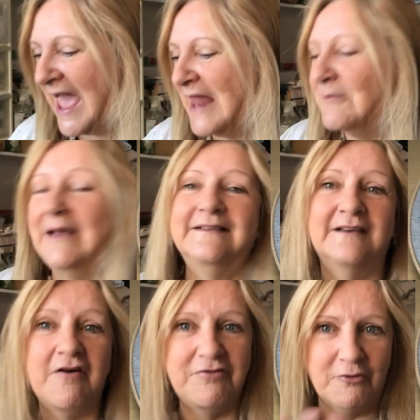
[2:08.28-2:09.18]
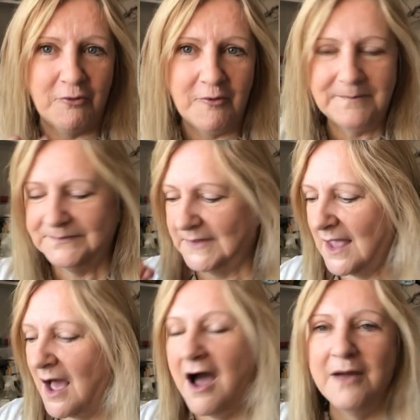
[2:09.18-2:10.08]
Anyway, so I thought
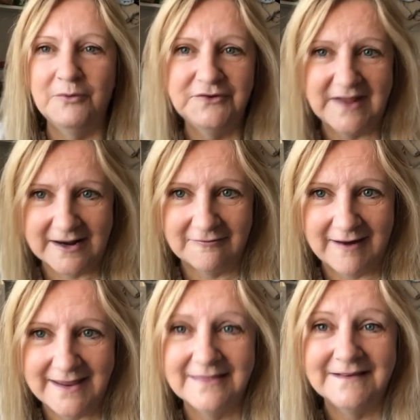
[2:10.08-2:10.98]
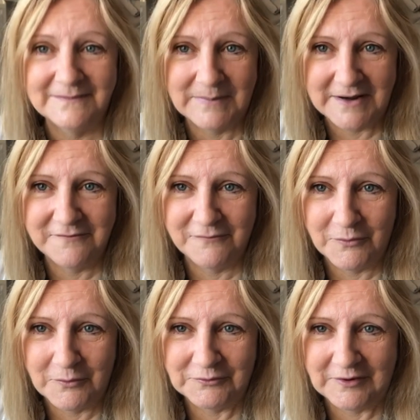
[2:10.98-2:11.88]
I will decorate this
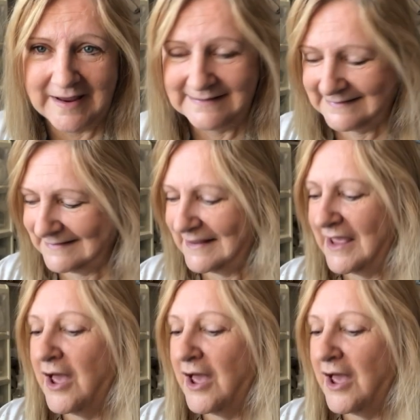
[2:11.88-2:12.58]
pinafore dress